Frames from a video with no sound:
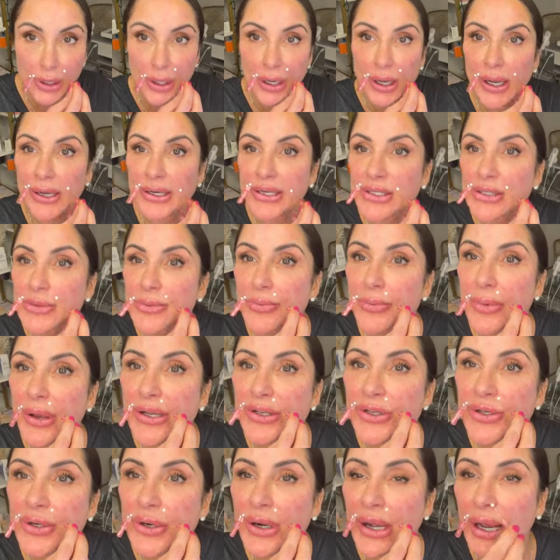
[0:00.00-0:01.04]
I just
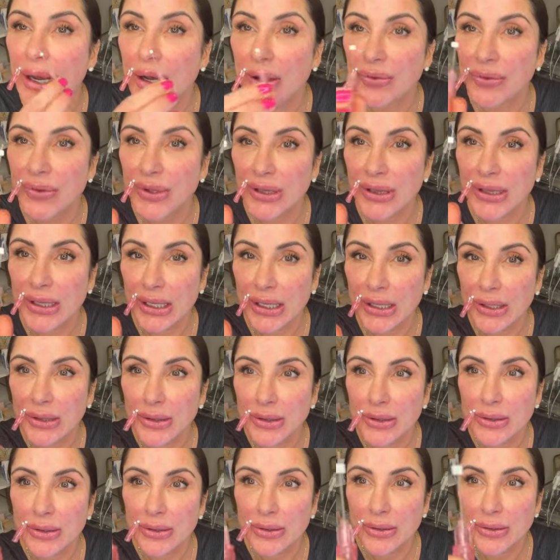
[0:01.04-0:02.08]
measure out the
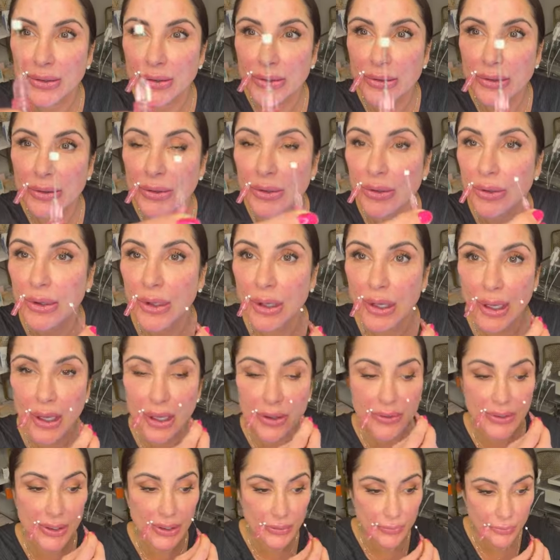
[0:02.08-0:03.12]
length
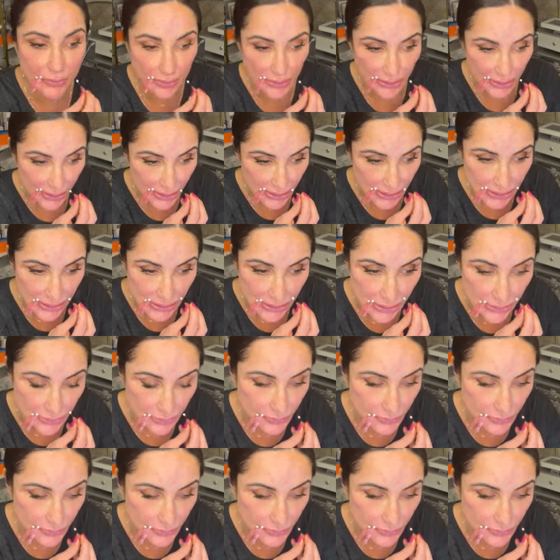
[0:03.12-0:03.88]
and then place.